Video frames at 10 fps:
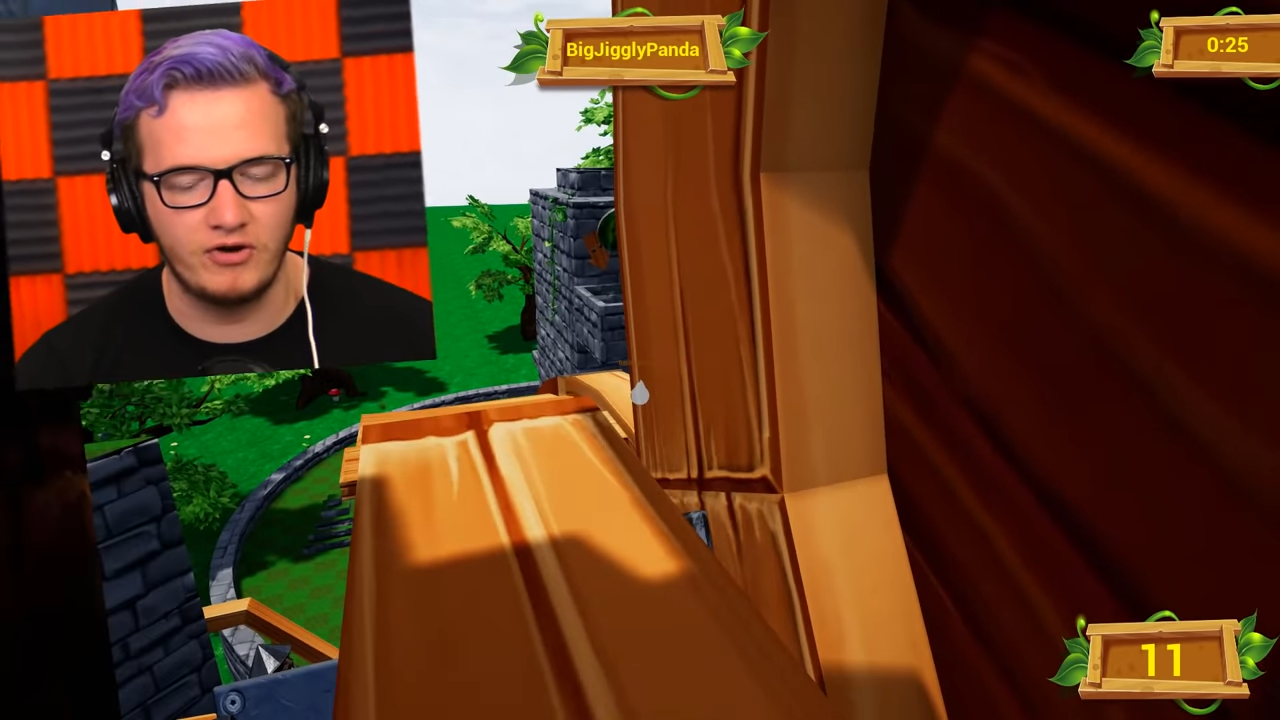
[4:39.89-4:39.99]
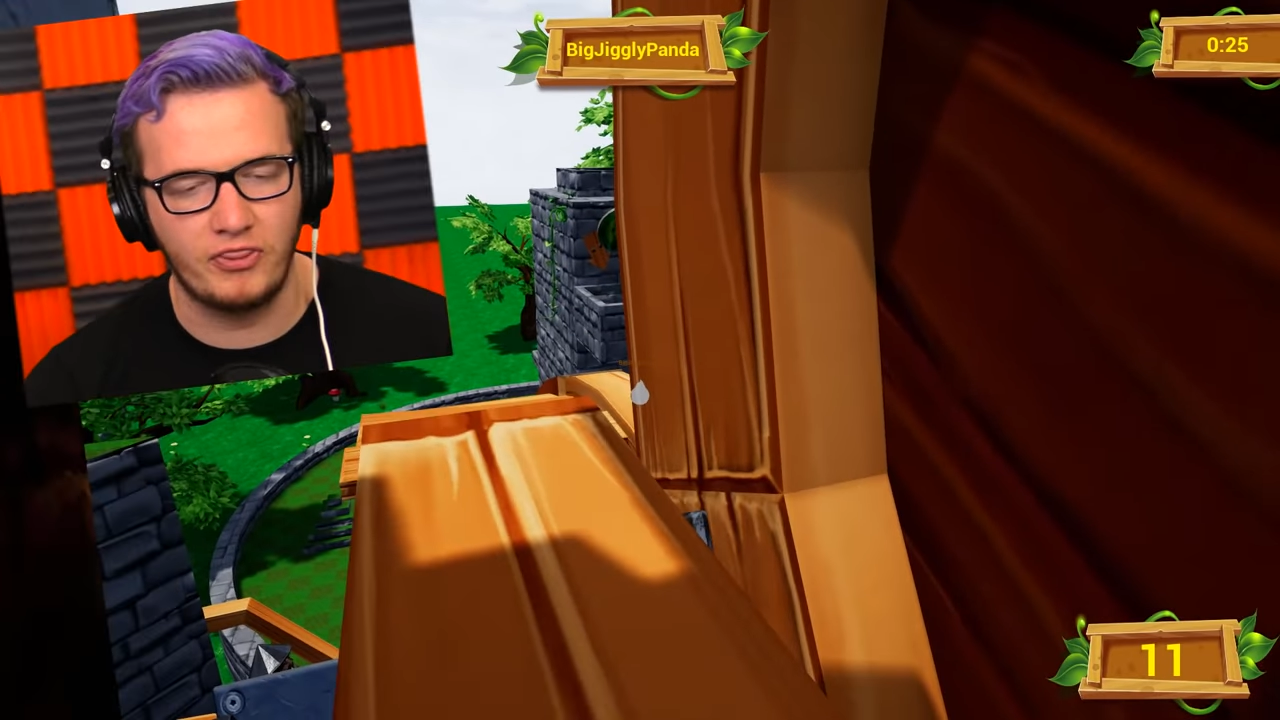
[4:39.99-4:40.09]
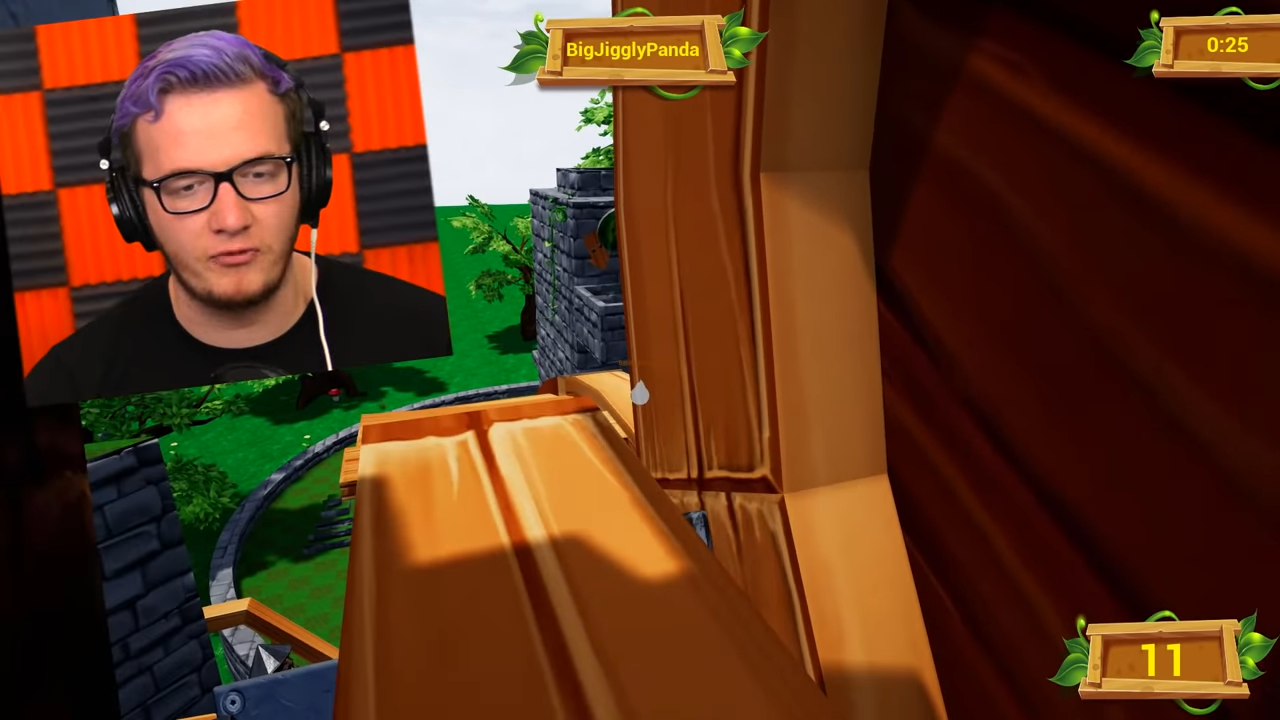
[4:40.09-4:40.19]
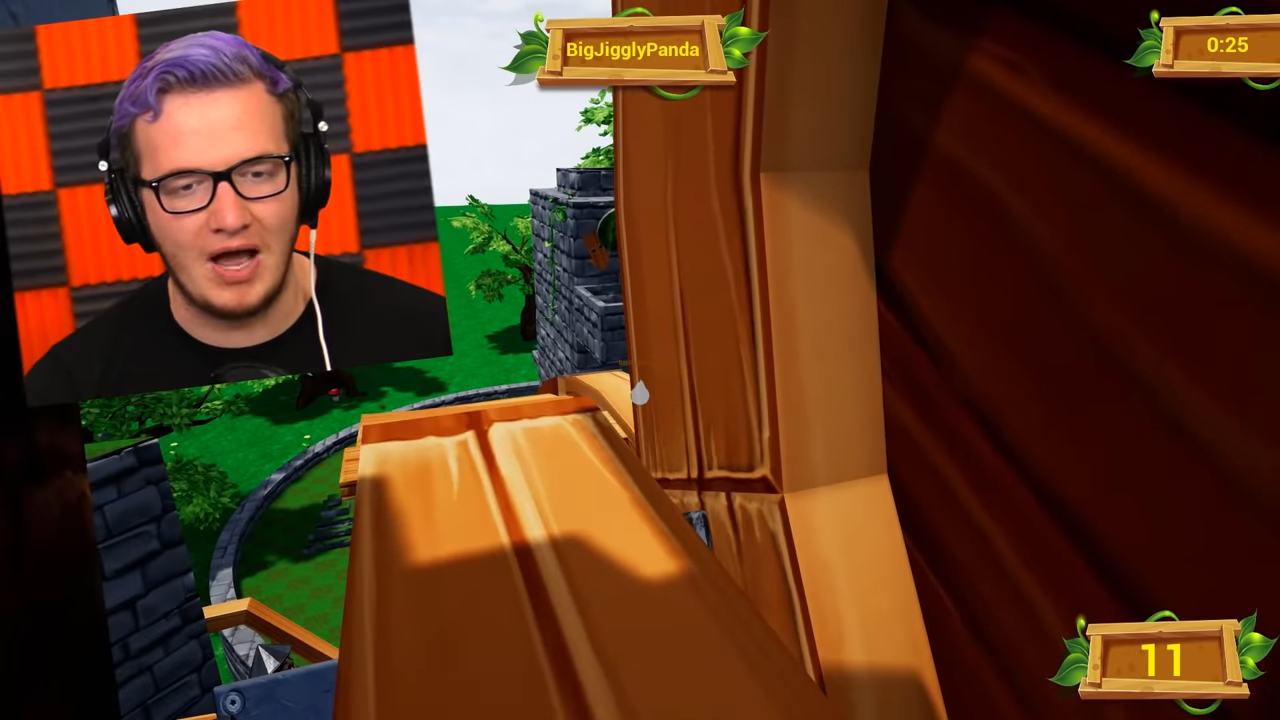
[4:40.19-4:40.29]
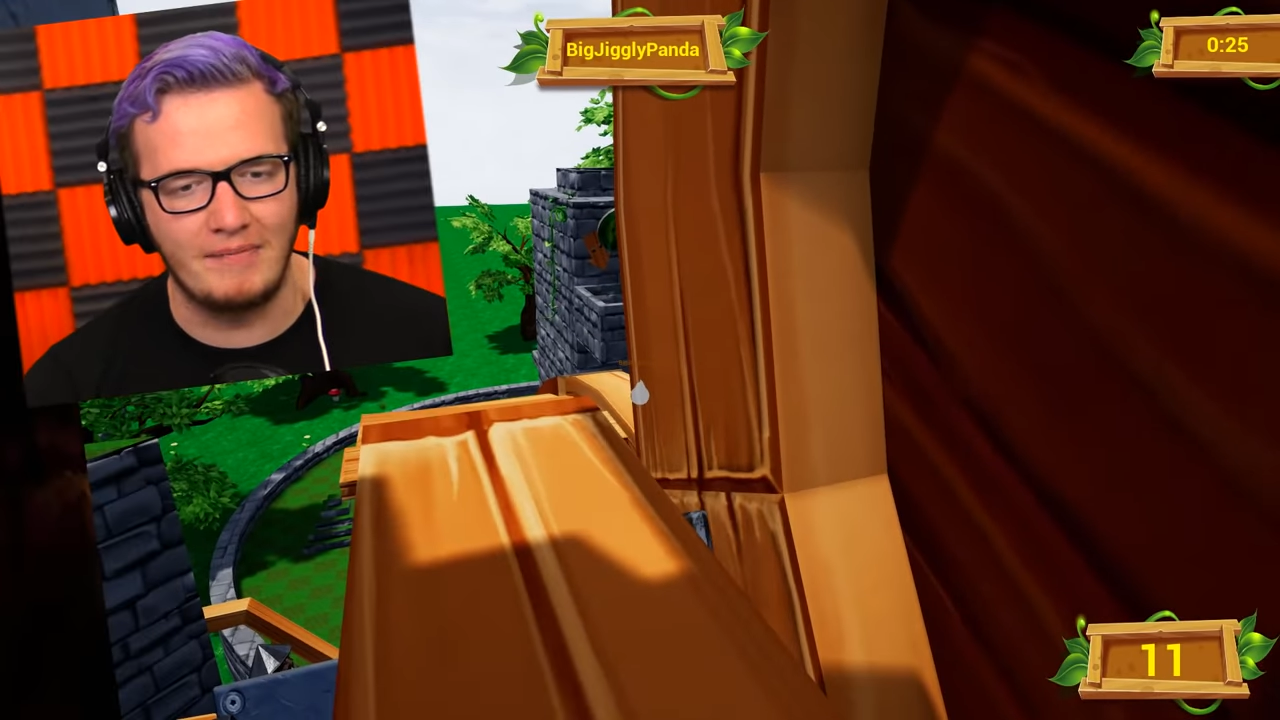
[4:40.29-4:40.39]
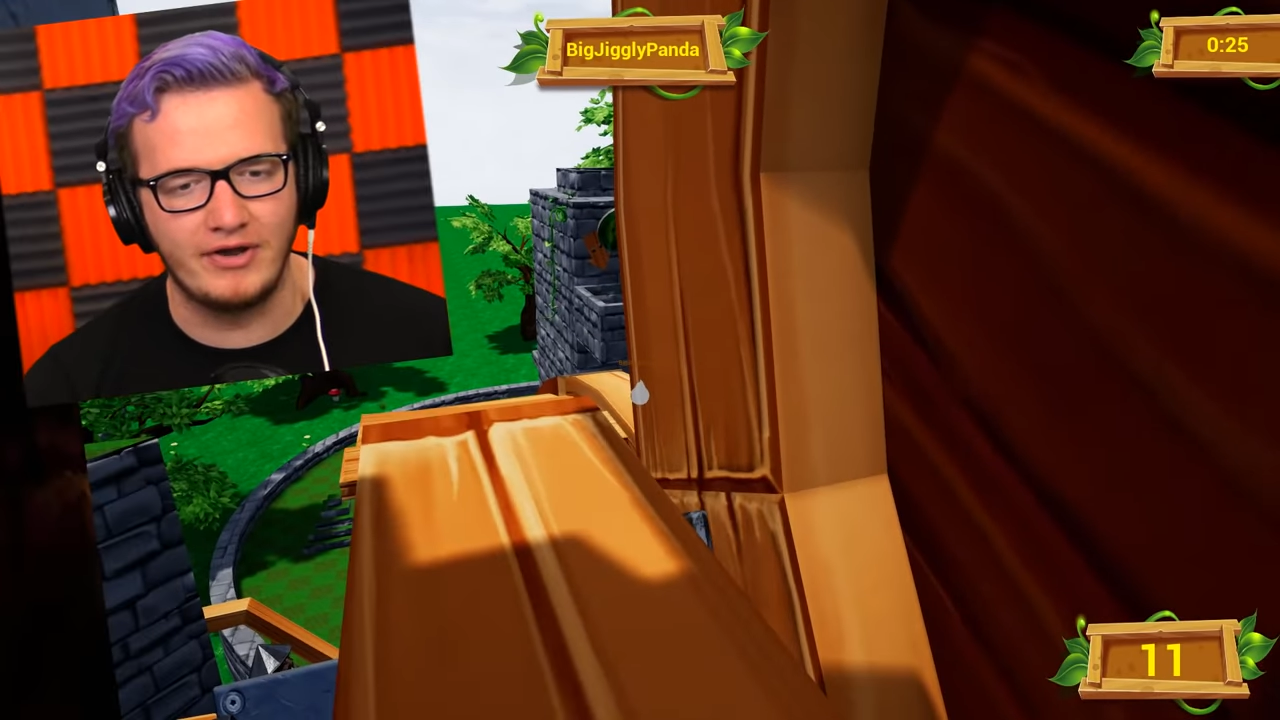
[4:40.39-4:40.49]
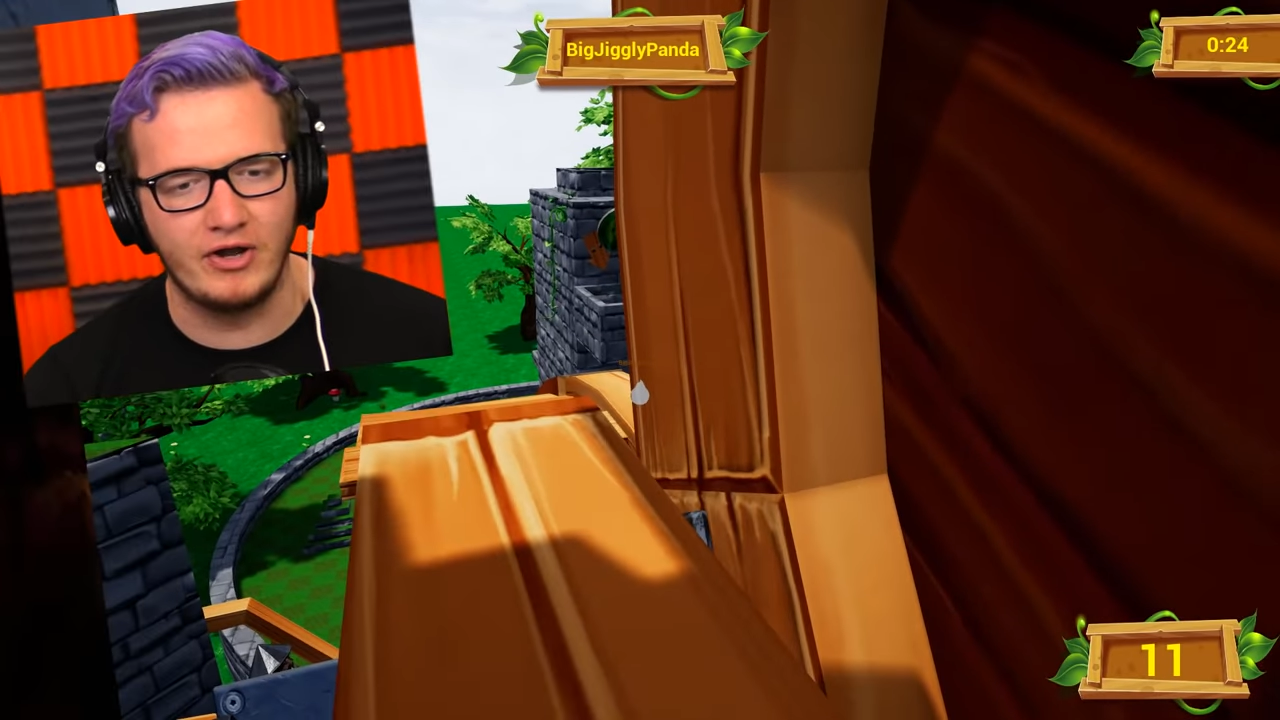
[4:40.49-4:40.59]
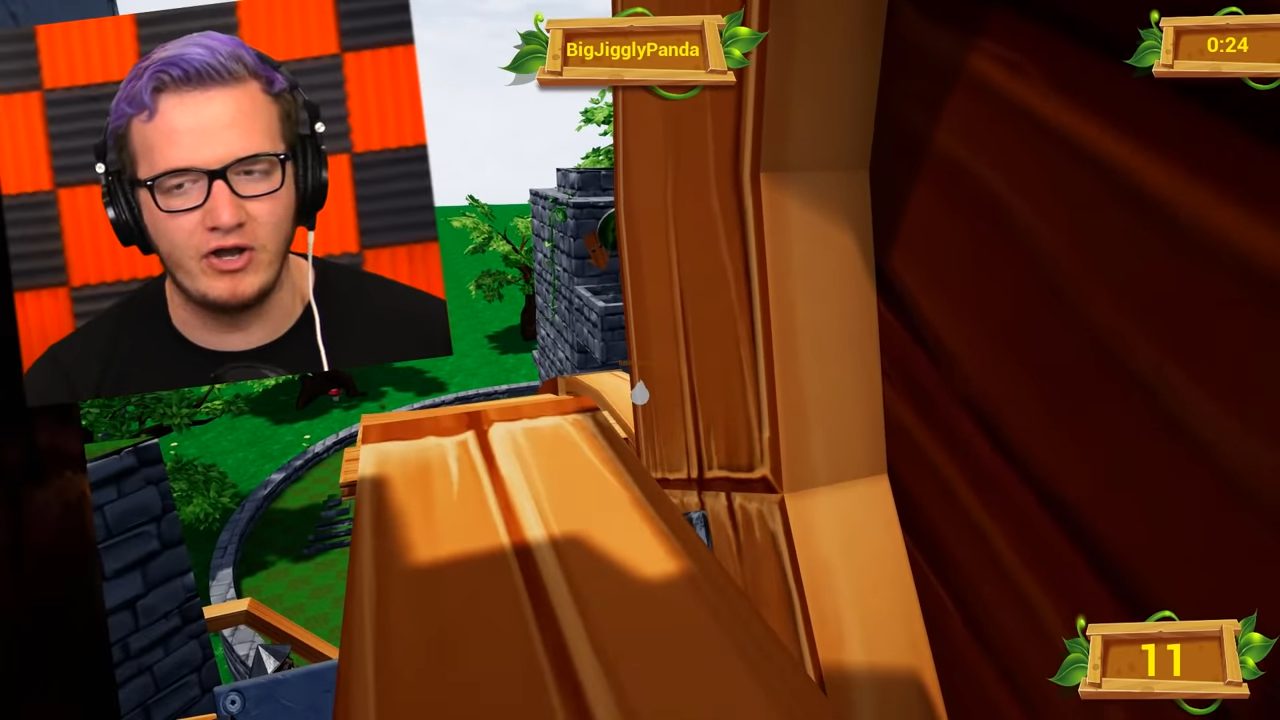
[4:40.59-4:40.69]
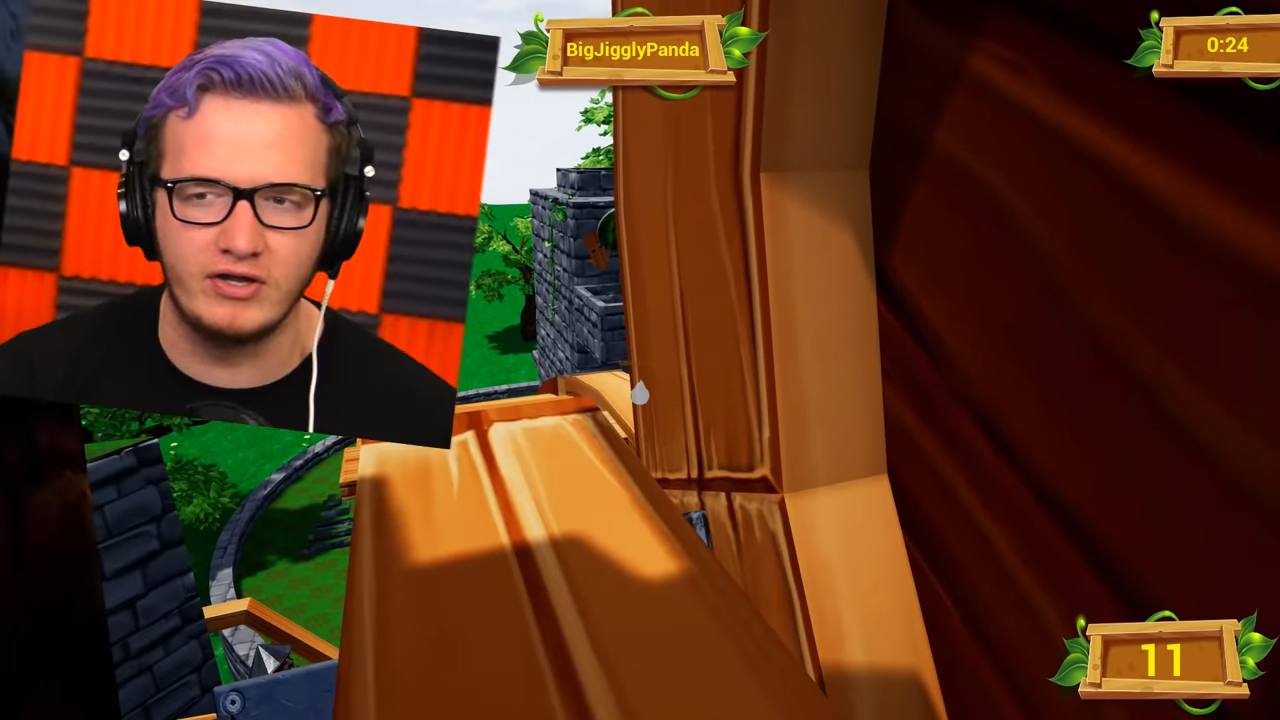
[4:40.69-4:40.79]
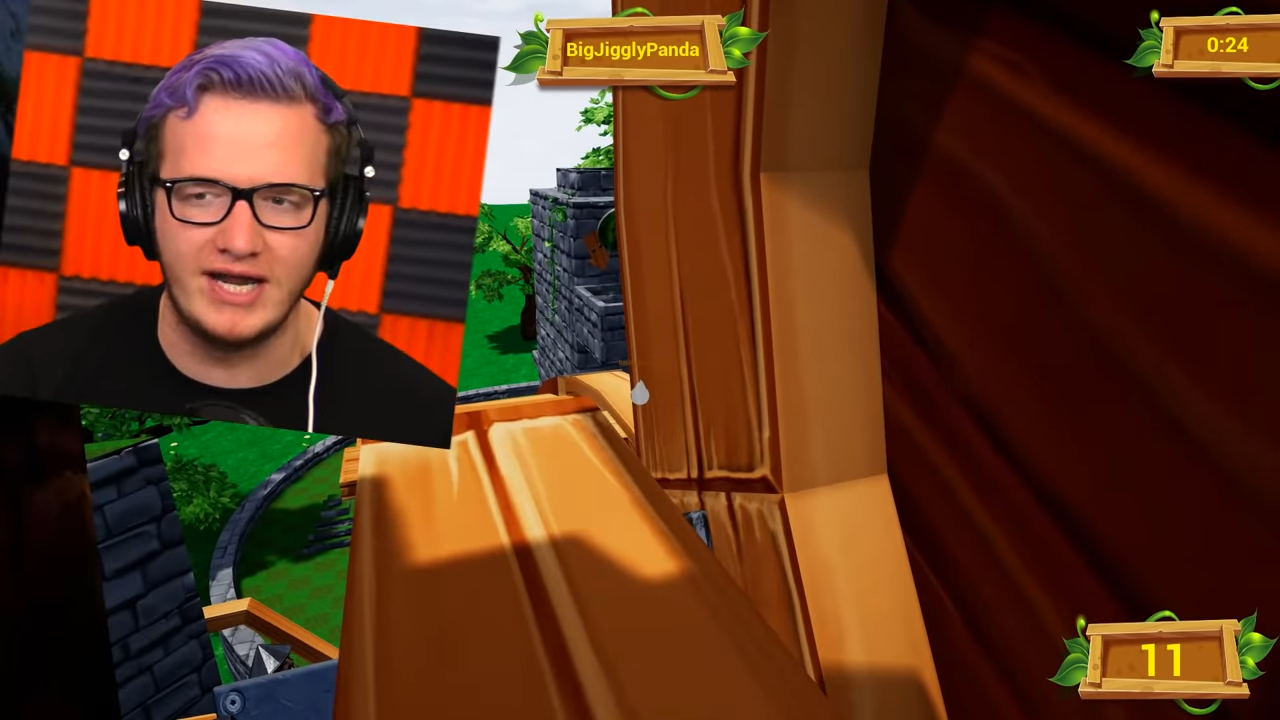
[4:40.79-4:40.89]
Throbbin
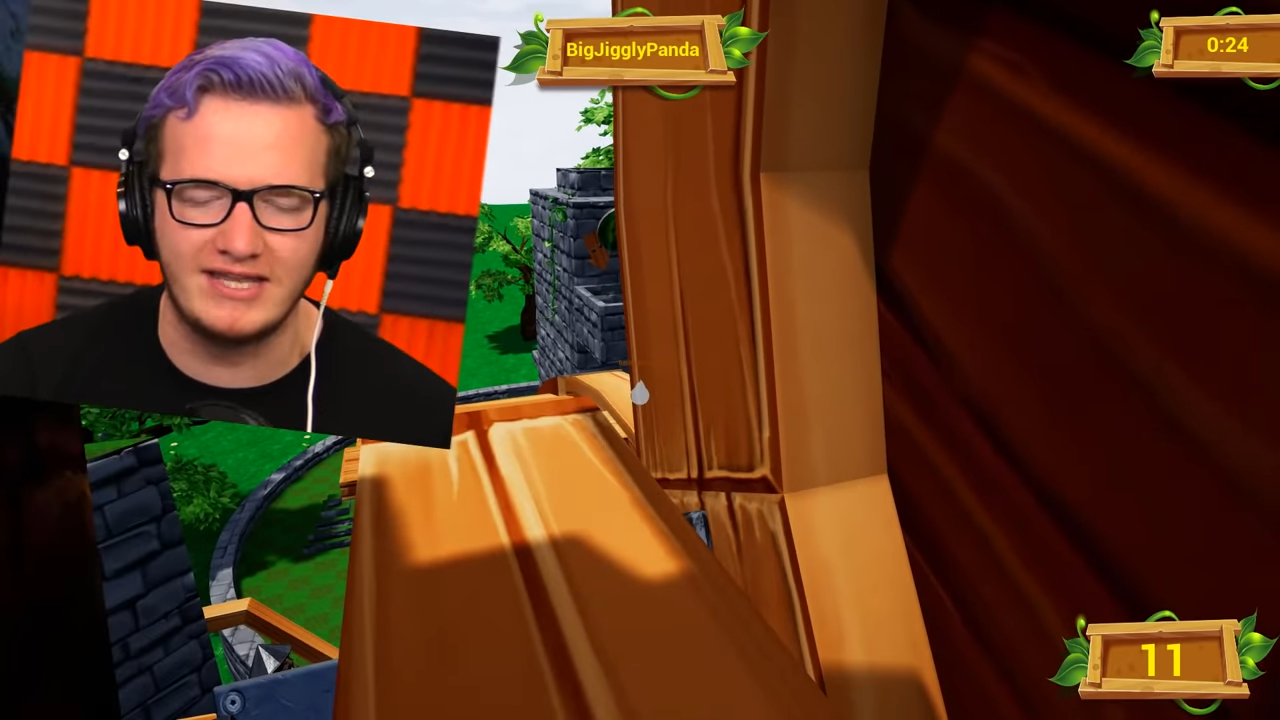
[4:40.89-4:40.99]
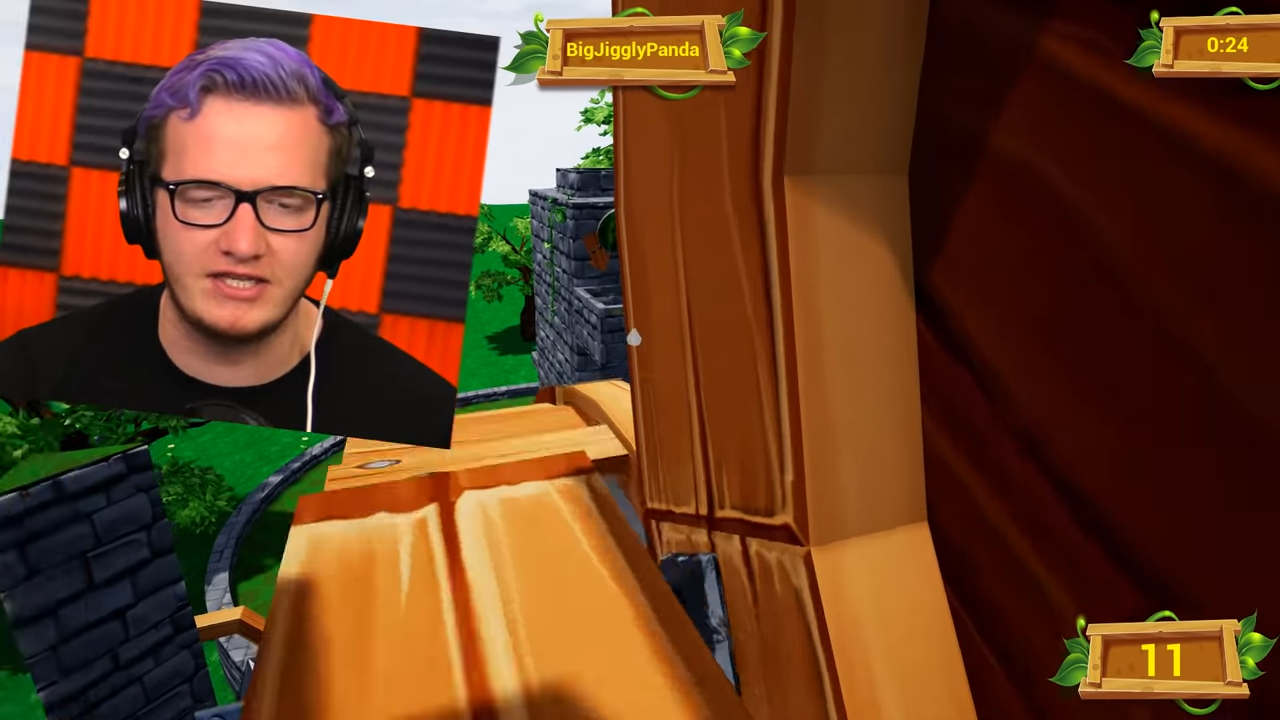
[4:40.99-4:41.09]
Hood. Hit the